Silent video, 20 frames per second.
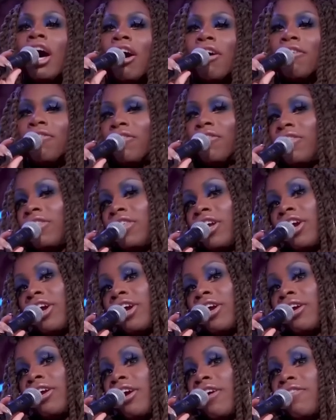of
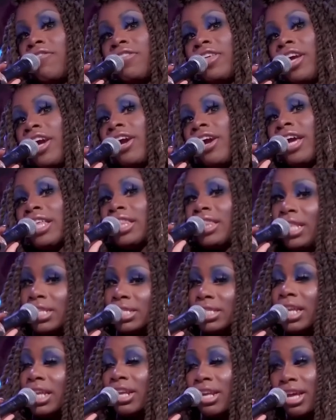their of their
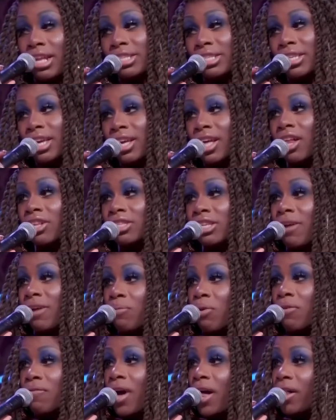ethnicity and a skin color to
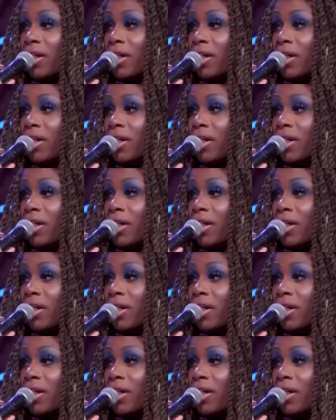have more